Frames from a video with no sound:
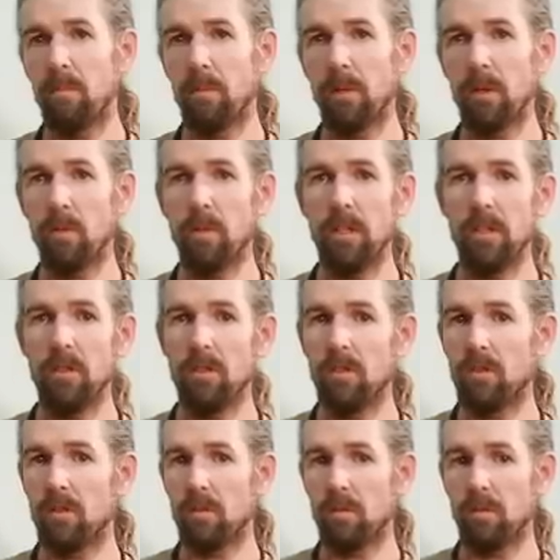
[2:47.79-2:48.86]
that we
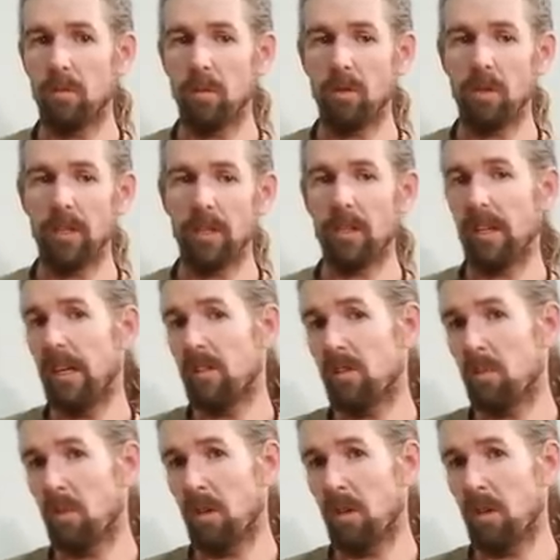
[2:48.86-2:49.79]
use for irrigation